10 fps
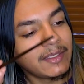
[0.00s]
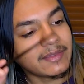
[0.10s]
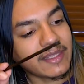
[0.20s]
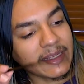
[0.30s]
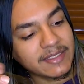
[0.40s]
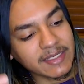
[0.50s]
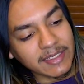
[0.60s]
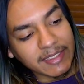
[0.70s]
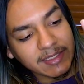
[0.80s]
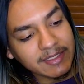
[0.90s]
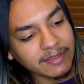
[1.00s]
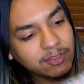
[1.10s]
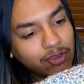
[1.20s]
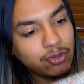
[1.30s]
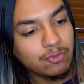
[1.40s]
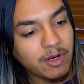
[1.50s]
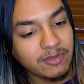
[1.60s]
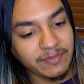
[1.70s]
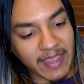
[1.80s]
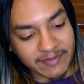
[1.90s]
Then I did 2 rows
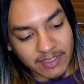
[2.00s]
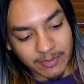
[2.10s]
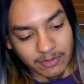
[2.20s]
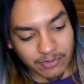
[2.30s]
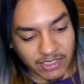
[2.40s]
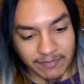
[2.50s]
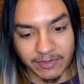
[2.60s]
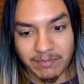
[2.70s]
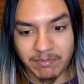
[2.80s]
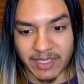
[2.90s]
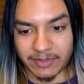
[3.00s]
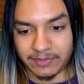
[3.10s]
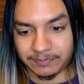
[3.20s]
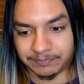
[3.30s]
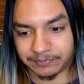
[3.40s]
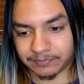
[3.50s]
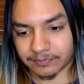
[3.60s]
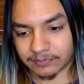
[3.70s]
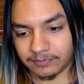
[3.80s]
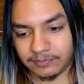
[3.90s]
of half double crochet for the middle.
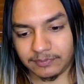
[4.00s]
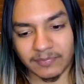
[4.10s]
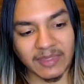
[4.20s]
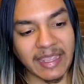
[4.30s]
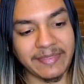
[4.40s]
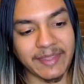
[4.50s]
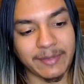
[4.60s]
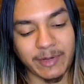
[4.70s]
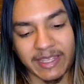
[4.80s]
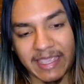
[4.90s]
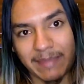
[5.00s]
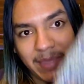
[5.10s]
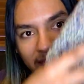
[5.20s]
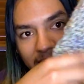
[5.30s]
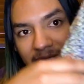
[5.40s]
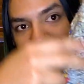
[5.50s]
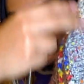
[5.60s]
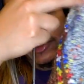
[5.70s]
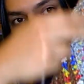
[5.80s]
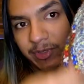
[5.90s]
And then when I came back, I
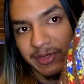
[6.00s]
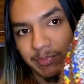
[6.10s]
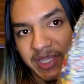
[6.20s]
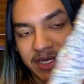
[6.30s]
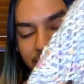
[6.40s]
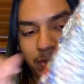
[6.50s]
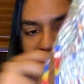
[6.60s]
just repeated what